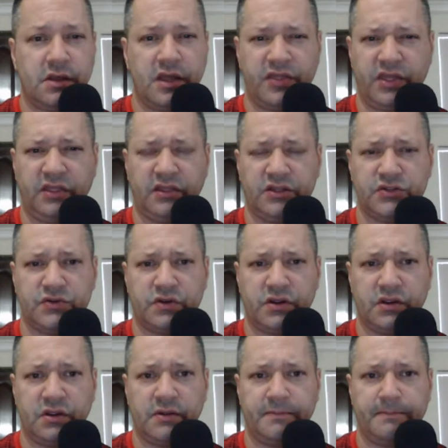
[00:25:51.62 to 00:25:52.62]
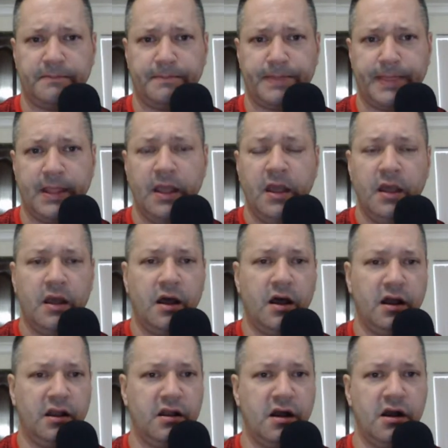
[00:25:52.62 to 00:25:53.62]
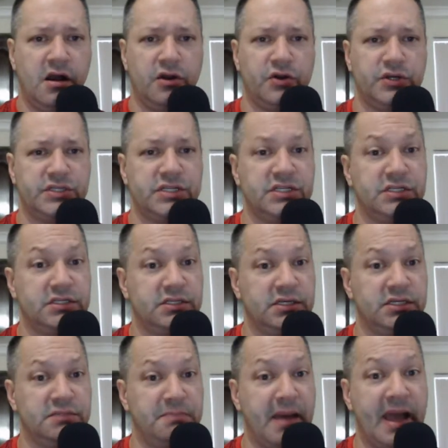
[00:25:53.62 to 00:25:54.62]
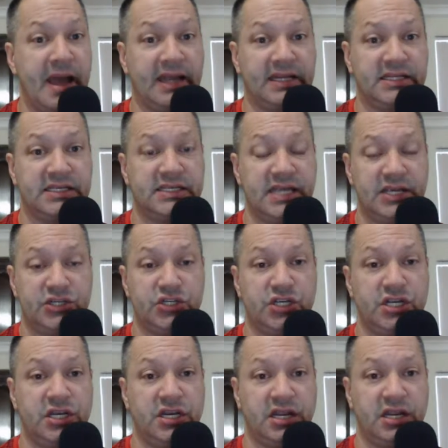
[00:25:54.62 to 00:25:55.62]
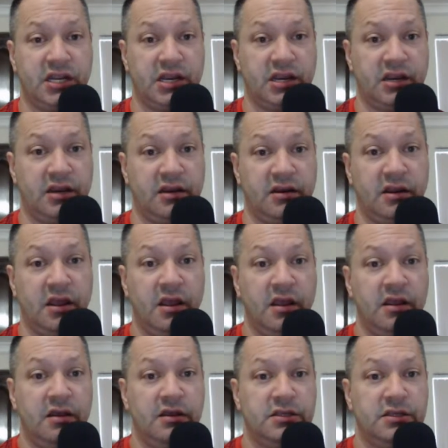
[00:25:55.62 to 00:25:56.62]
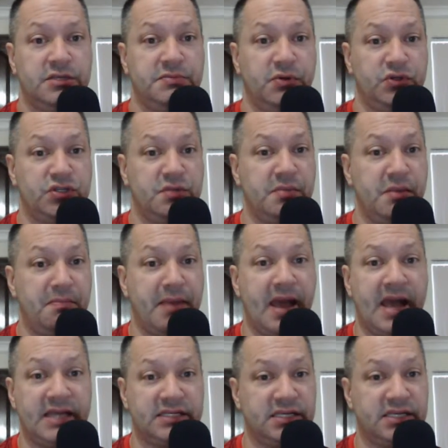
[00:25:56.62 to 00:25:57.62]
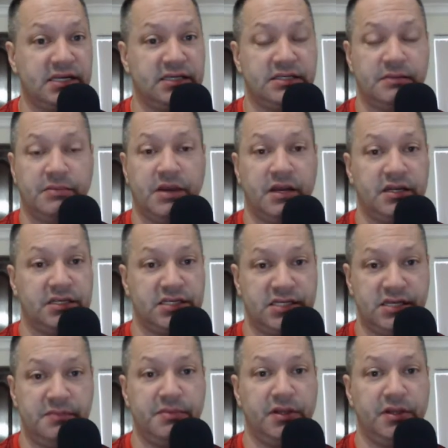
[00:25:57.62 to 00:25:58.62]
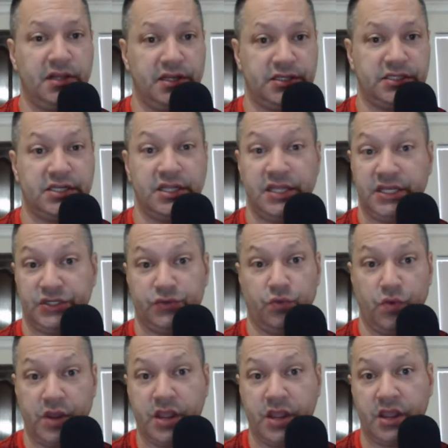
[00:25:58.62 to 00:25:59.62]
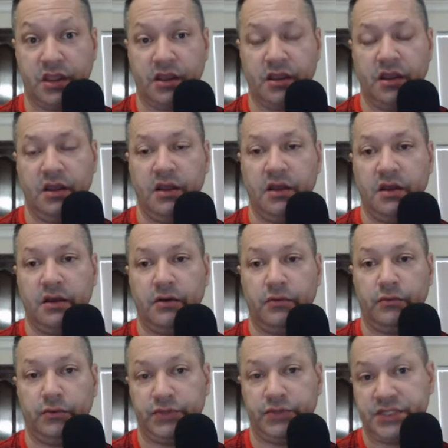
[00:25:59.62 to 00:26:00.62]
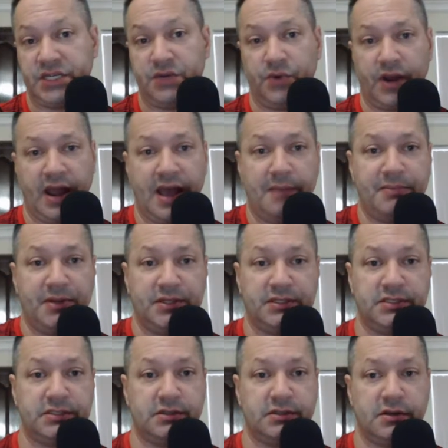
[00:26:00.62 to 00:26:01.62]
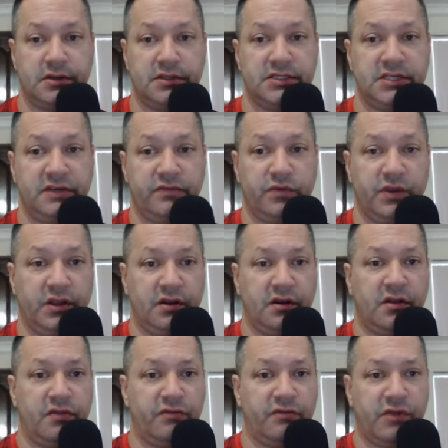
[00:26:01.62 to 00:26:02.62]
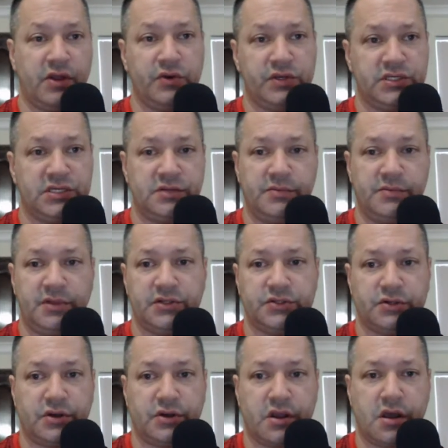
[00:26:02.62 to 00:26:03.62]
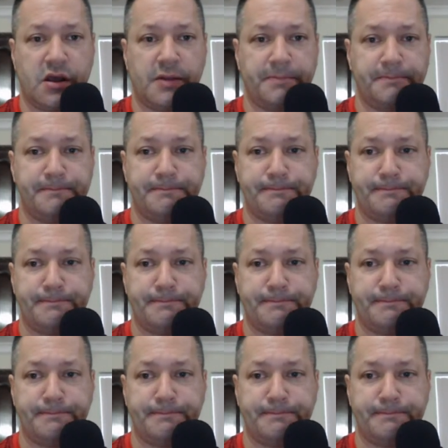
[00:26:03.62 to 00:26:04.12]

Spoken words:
I think that's right. Yeah. Congress is back in session and supposed to be passing some kind of stimulus this week. We'll see what happens. See if we get another round of stimulus or not.